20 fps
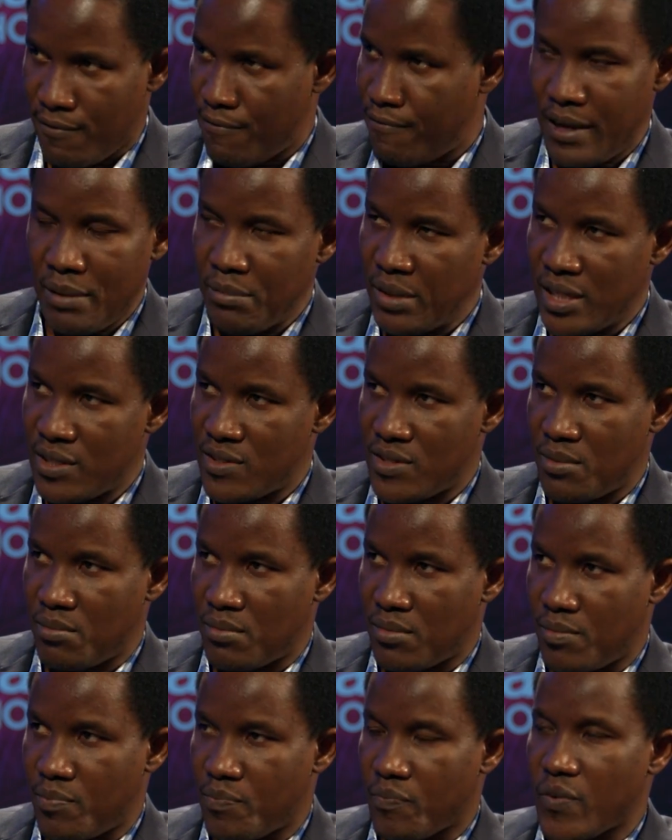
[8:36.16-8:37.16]
feminism,
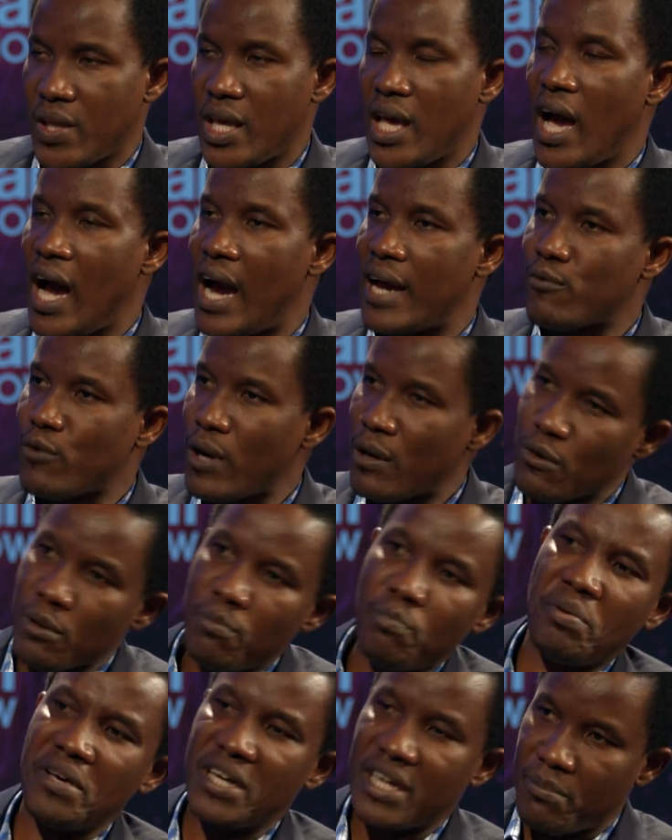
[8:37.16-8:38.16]
and when we
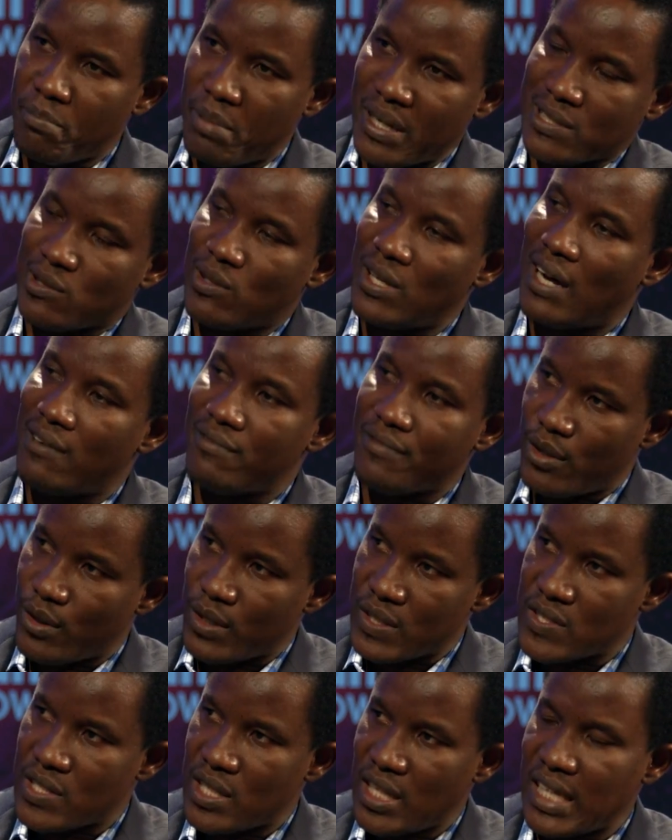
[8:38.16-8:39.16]
pick a particular
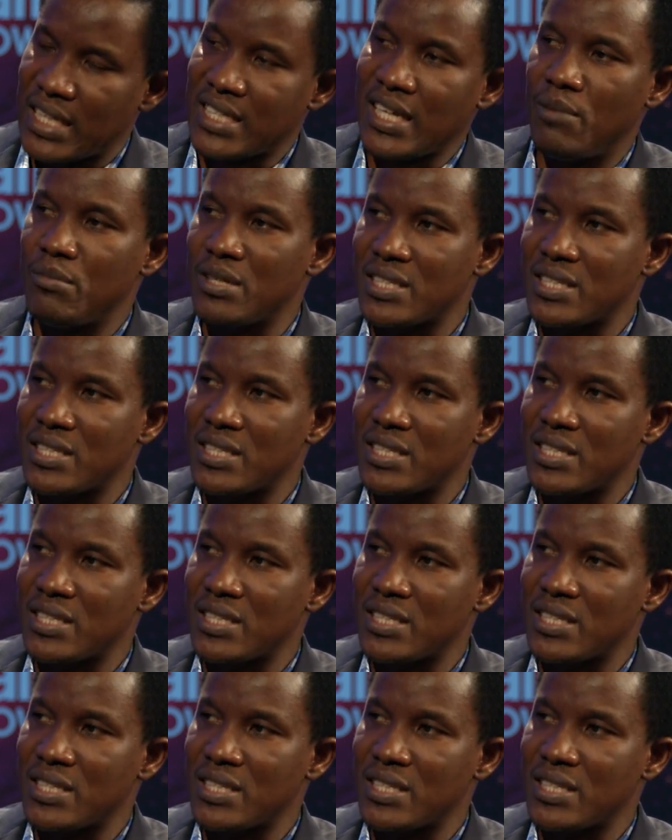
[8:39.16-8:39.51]
voice, it can be